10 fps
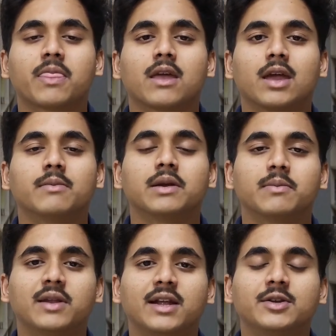I am
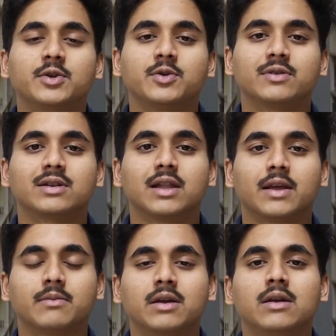applying to your
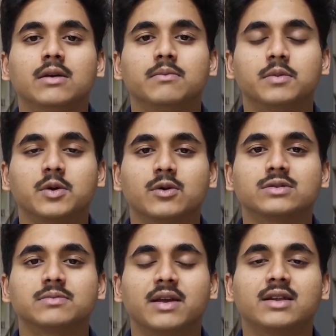lab
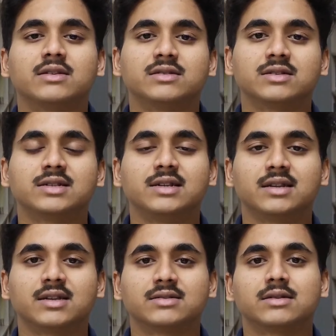because my research
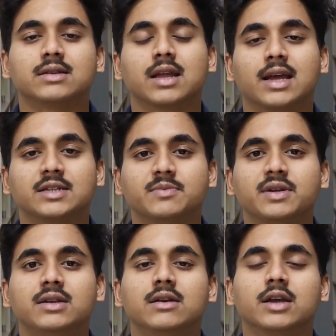interests in high-speed